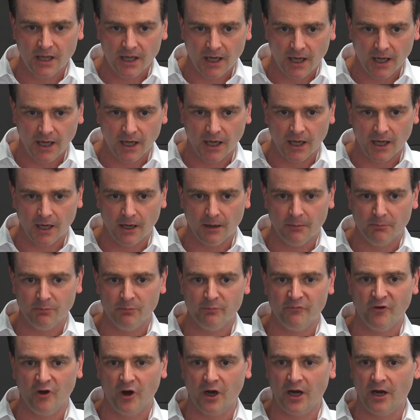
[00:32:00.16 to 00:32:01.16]

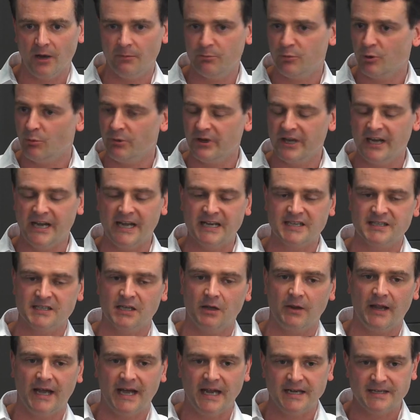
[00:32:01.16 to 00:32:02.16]
via probably an
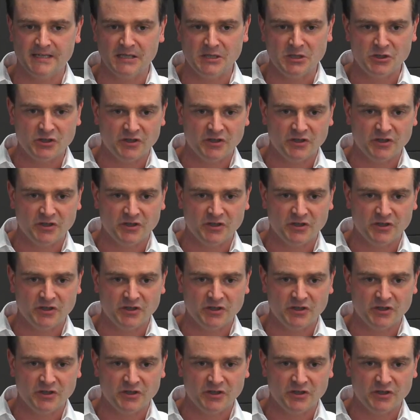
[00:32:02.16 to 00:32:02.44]
Excel add-in,